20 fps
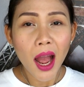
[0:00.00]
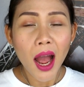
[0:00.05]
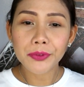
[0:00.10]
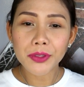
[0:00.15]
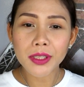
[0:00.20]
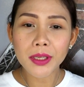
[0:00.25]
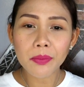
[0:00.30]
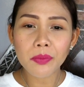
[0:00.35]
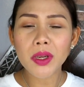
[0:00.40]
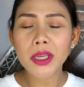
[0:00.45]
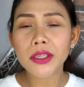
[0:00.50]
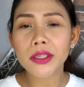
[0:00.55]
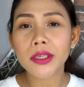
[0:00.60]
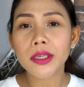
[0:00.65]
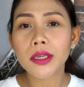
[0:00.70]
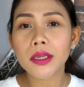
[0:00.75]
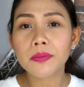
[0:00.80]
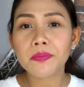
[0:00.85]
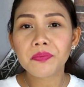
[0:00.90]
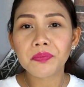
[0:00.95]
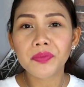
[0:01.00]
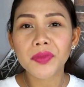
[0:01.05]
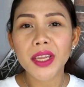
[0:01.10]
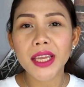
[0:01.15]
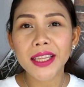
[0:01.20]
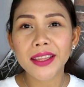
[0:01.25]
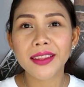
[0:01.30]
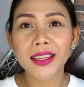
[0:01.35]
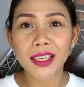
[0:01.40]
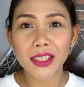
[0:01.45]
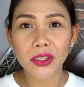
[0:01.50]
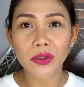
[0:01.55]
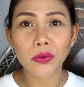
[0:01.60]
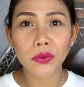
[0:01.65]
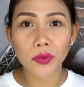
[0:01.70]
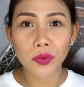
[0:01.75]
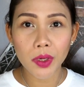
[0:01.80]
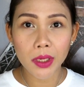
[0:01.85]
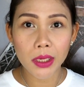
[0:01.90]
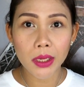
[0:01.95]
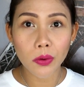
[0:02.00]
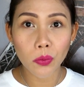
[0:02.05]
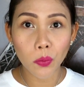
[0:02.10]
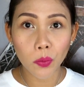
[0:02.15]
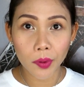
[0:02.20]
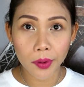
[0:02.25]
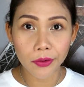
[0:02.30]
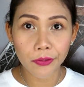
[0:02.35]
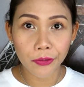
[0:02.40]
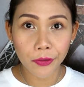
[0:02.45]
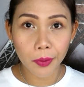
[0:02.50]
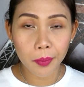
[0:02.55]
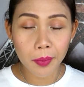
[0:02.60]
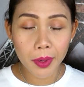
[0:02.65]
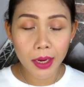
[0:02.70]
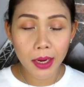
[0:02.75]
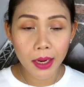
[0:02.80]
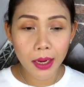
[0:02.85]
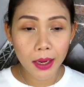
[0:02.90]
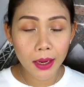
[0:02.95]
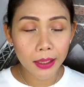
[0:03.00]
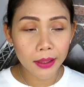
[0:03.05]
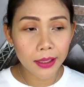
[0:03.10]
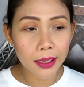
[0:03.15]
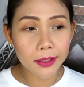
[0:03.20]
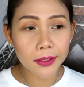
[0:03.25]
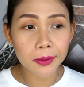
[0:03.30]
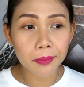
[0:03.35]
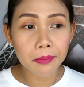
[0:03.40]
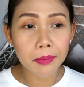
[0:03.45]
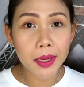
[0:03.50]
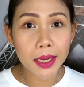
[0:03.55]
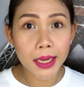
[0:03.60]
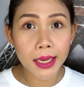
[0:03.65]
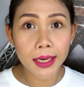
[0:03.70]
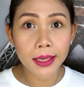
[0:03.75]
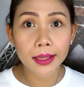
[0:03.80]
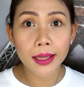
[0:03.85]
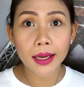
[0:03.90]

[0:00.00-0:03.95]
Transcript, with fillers: for some reason it doesn't really work for me it doesn't mean